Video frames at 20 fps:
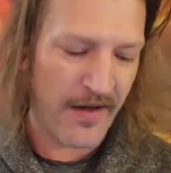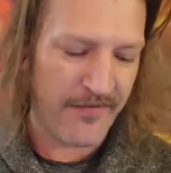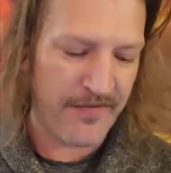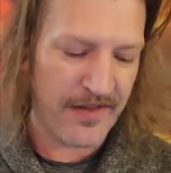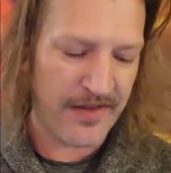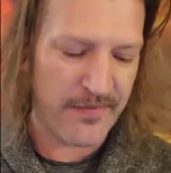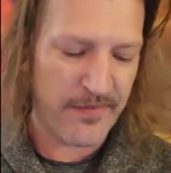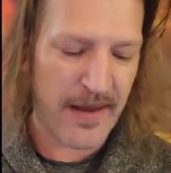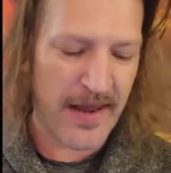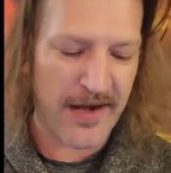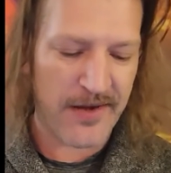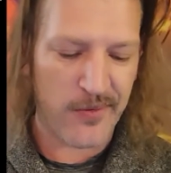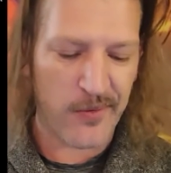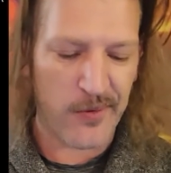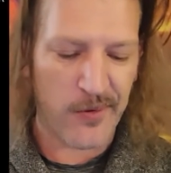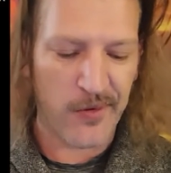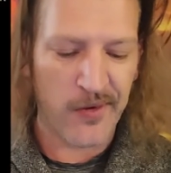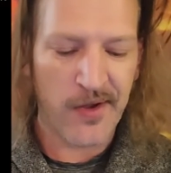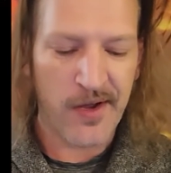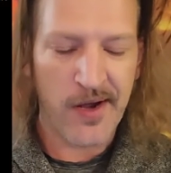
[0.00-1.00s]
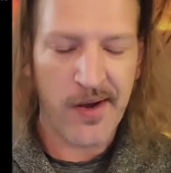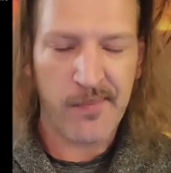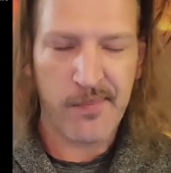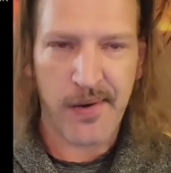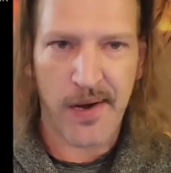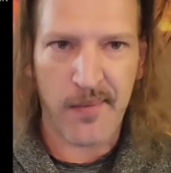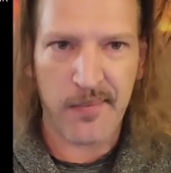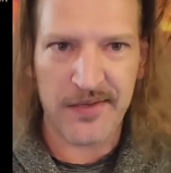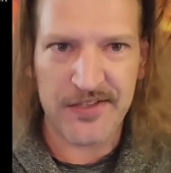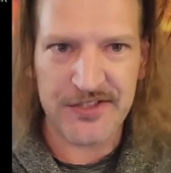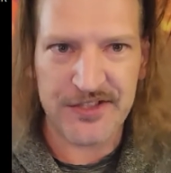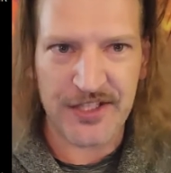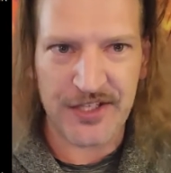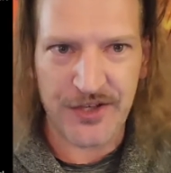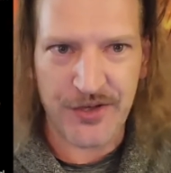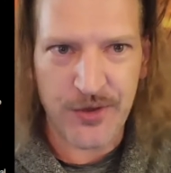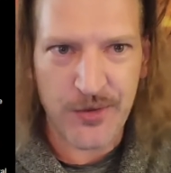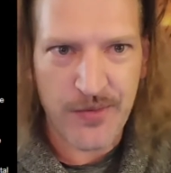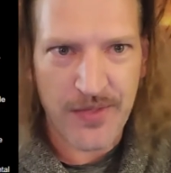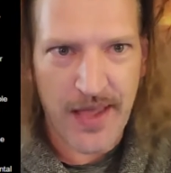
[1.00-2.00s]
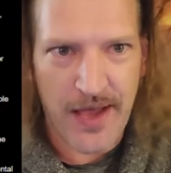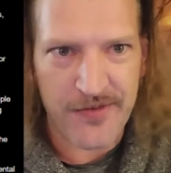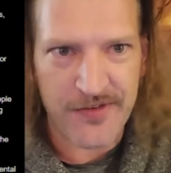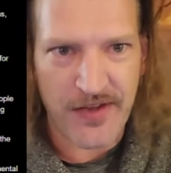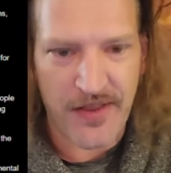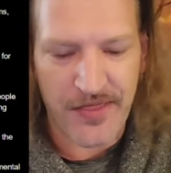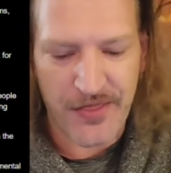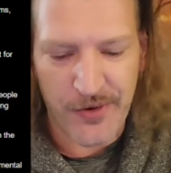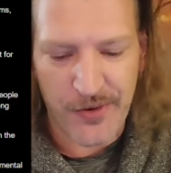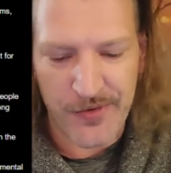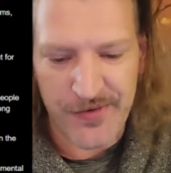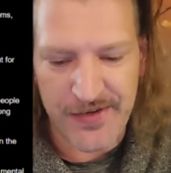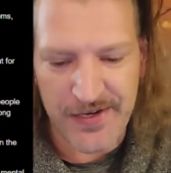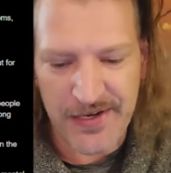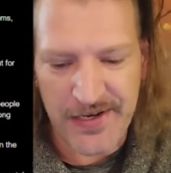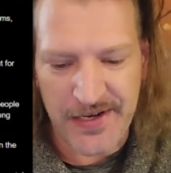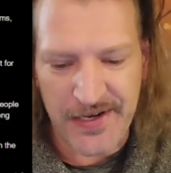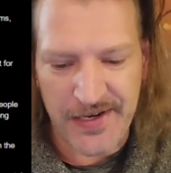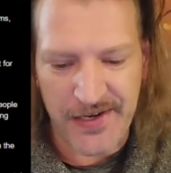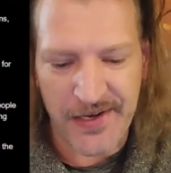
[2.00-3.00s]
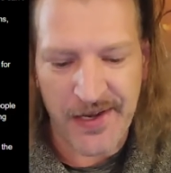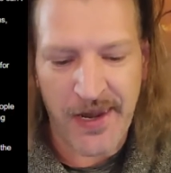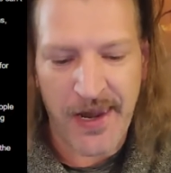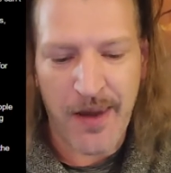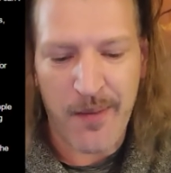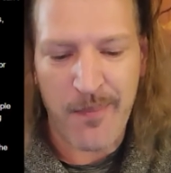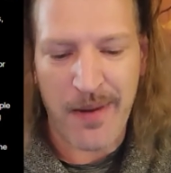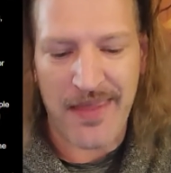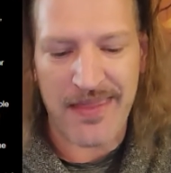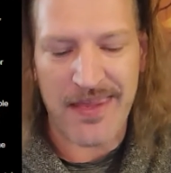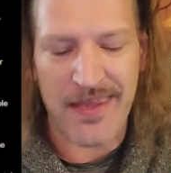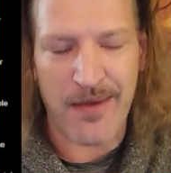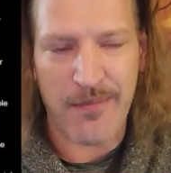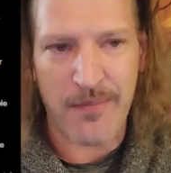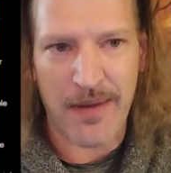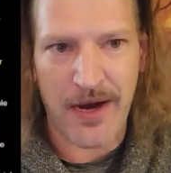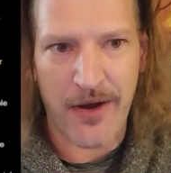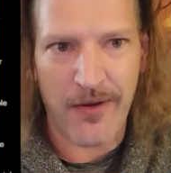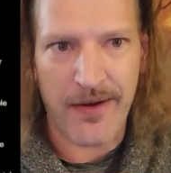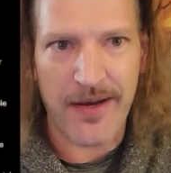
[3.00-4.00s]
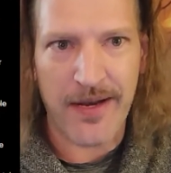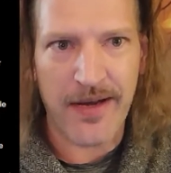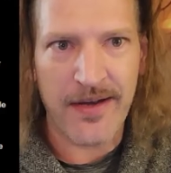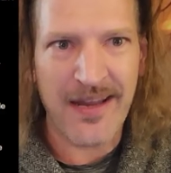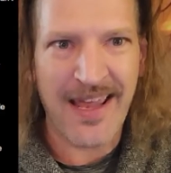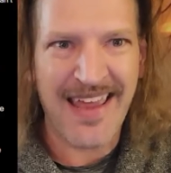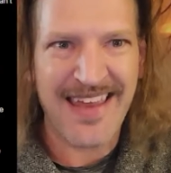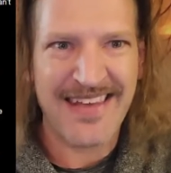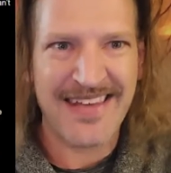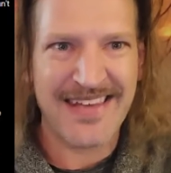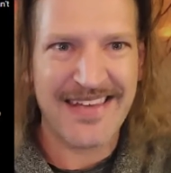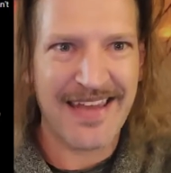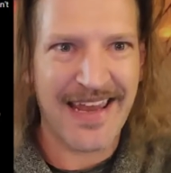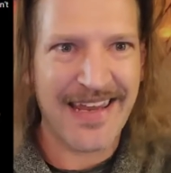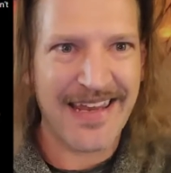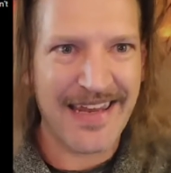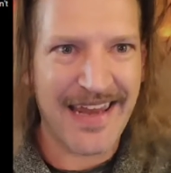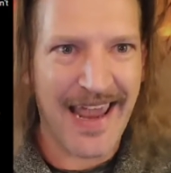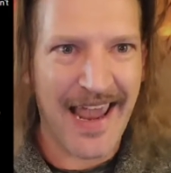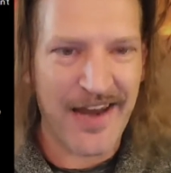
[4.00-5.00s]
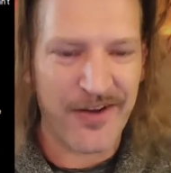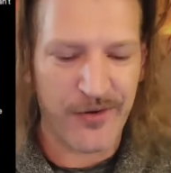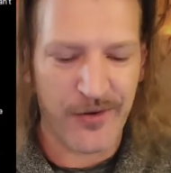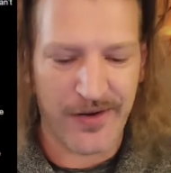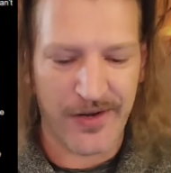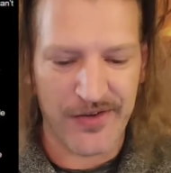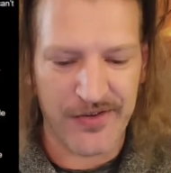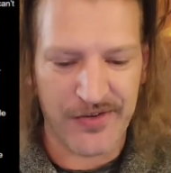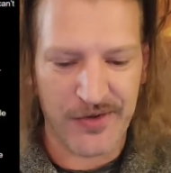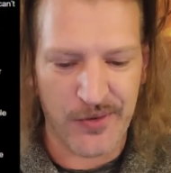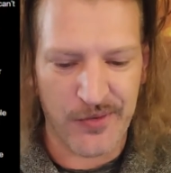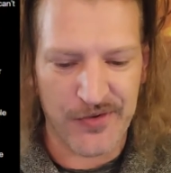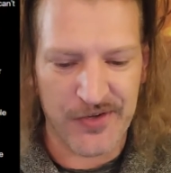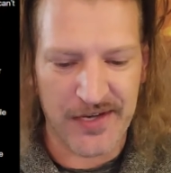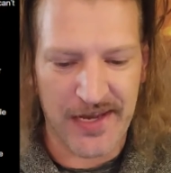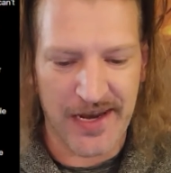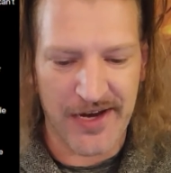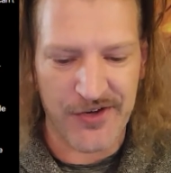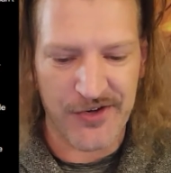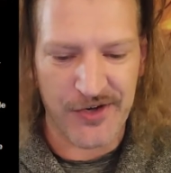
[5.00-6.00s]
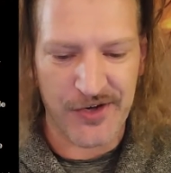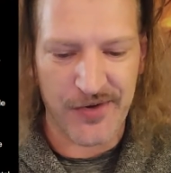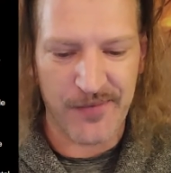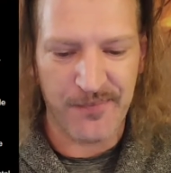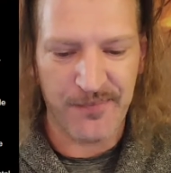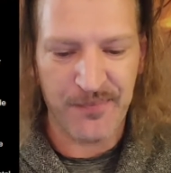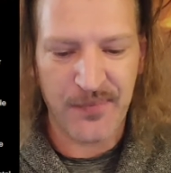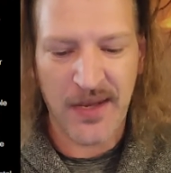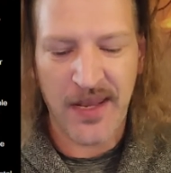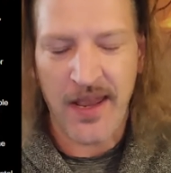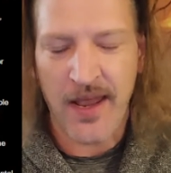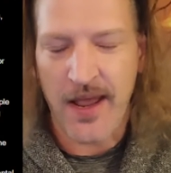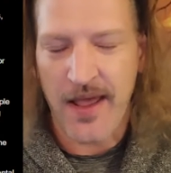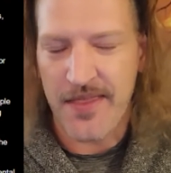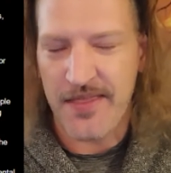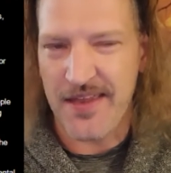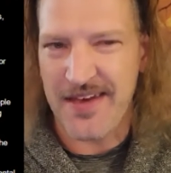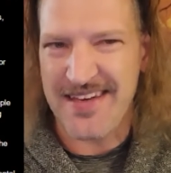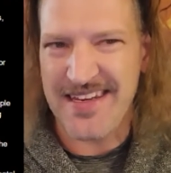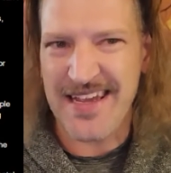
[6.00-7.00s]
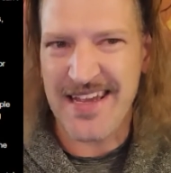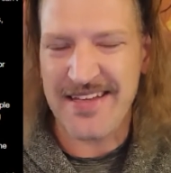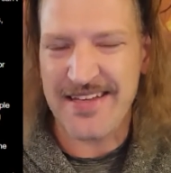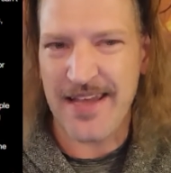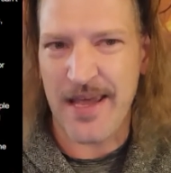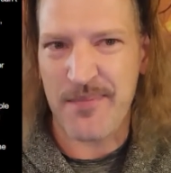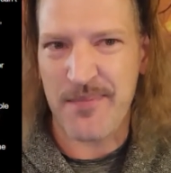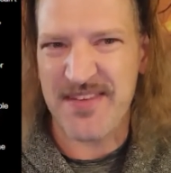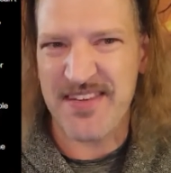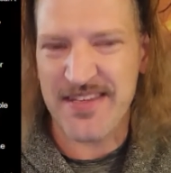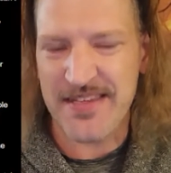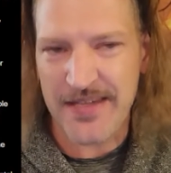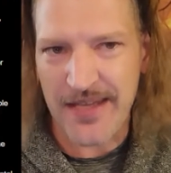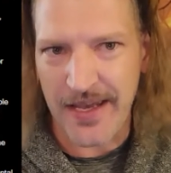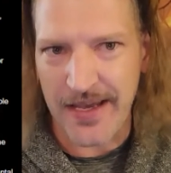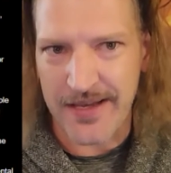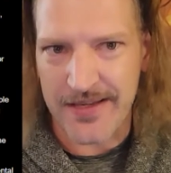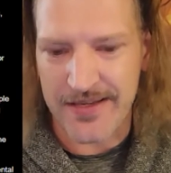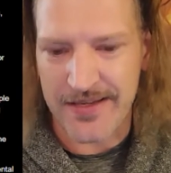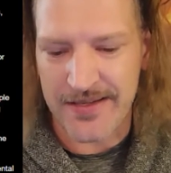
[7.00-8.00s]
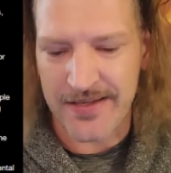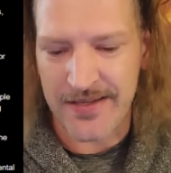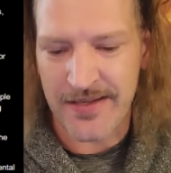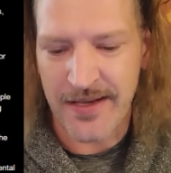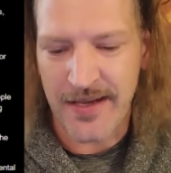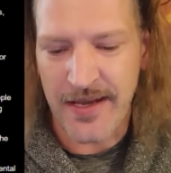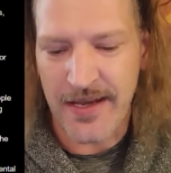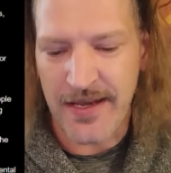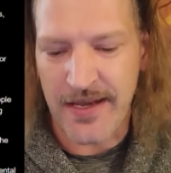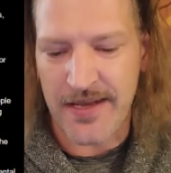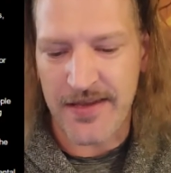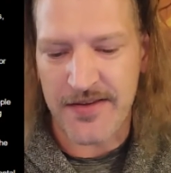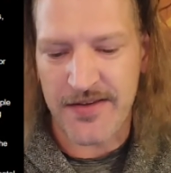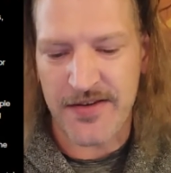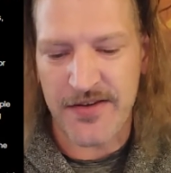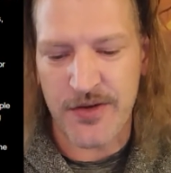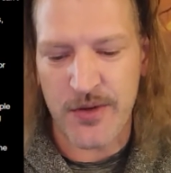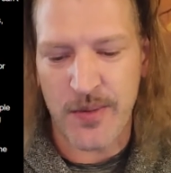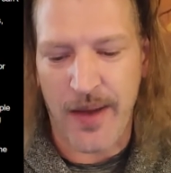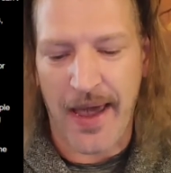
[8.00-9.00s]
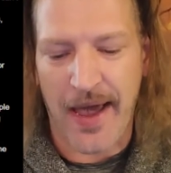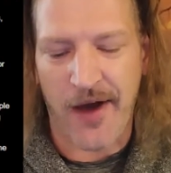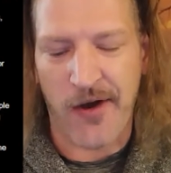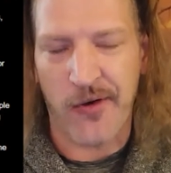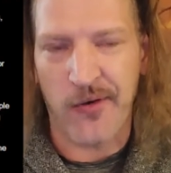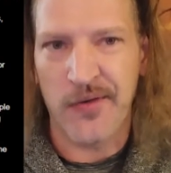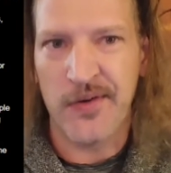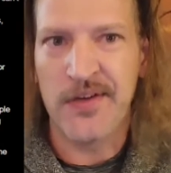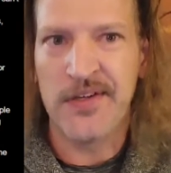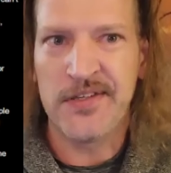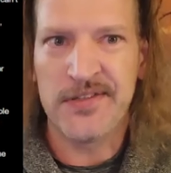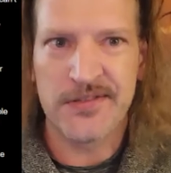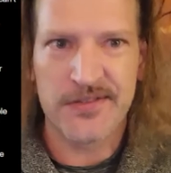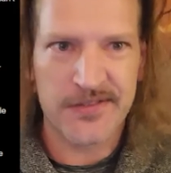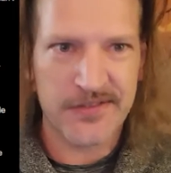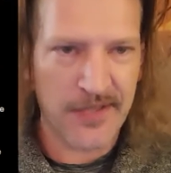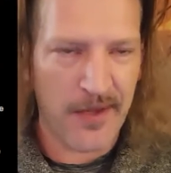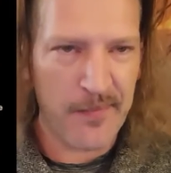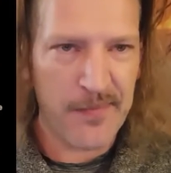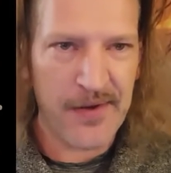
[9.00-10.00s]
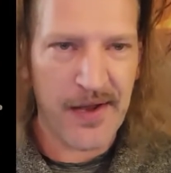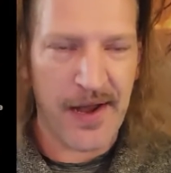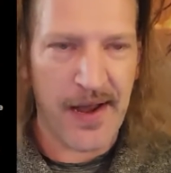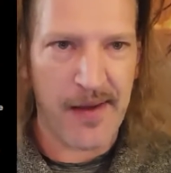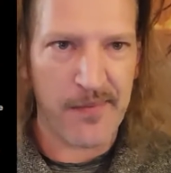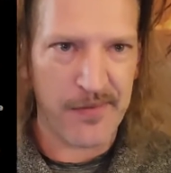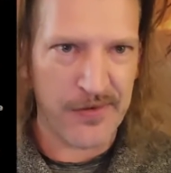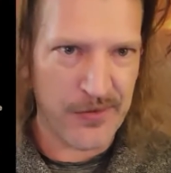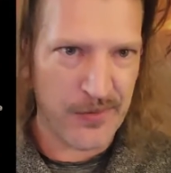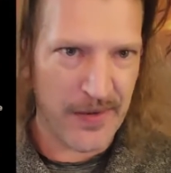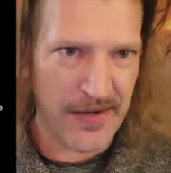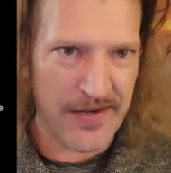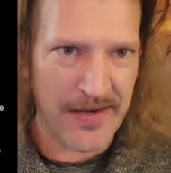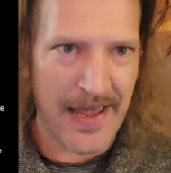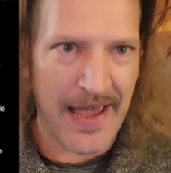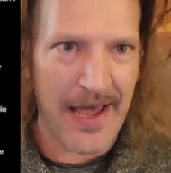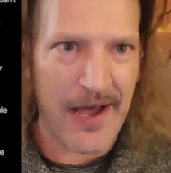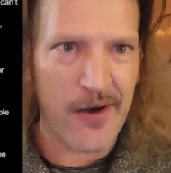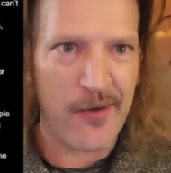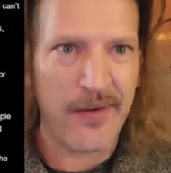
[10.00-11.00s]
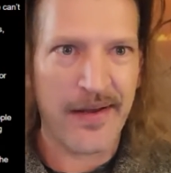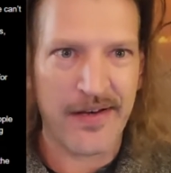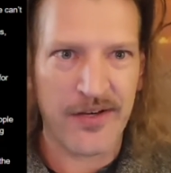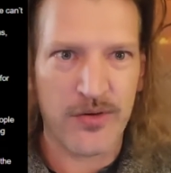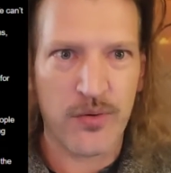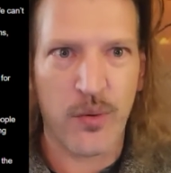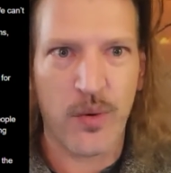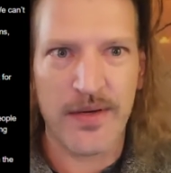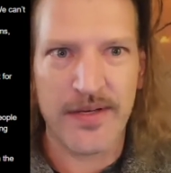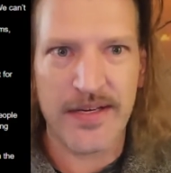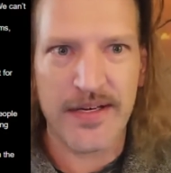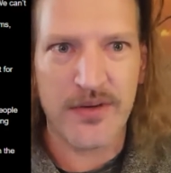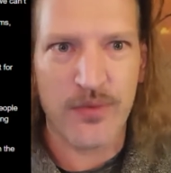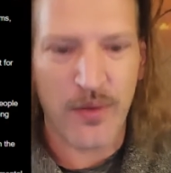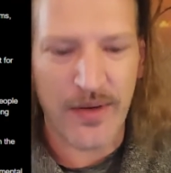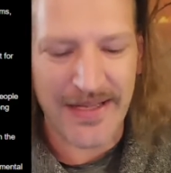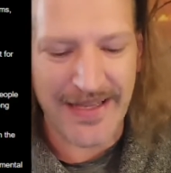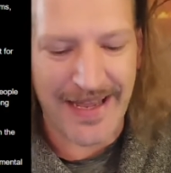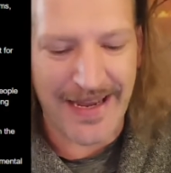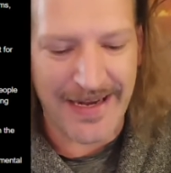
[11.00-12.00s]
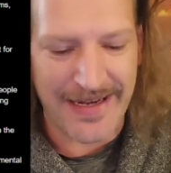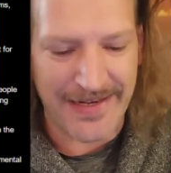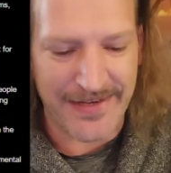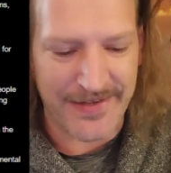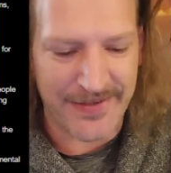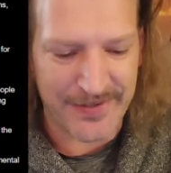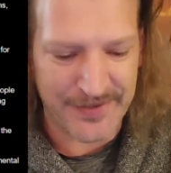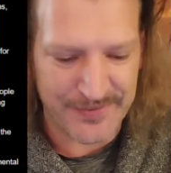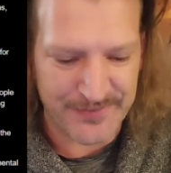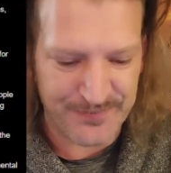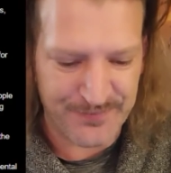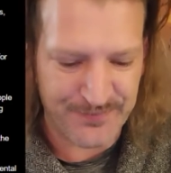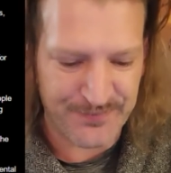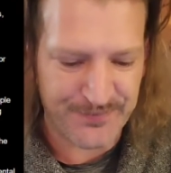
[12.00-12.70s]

of this manual, published in two thousand thirteen by the American Psychiatric Association. The D S M six is due out sometime between now and twenty twenty-eight.